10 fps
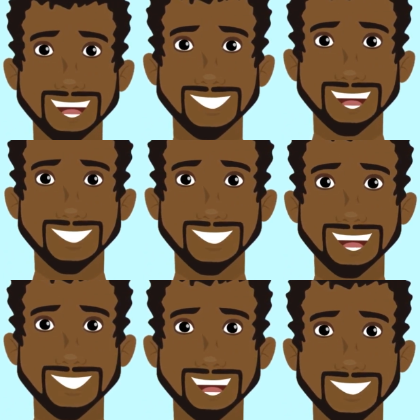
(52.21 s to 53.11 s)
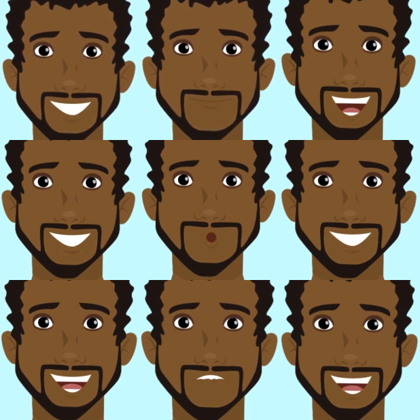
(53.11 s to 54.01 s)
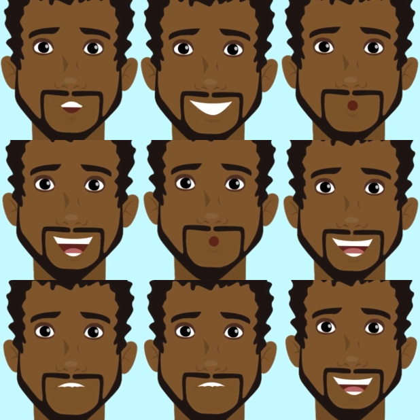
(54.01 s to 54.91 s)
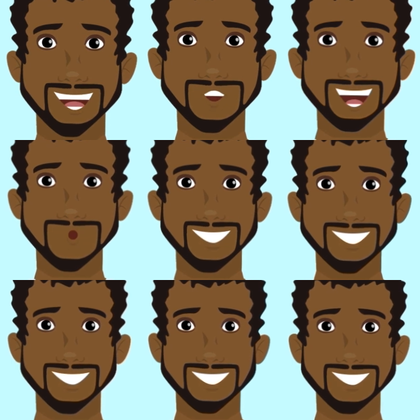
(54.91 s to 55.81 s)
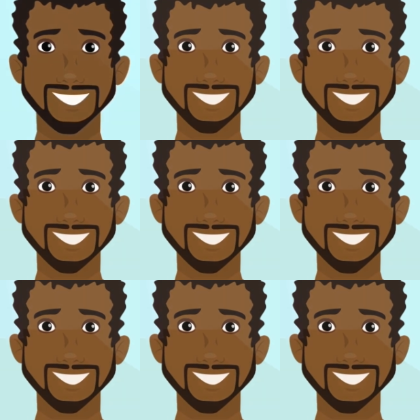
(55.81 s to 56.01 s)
which means the chances of passing on the virus to my wife are reduced.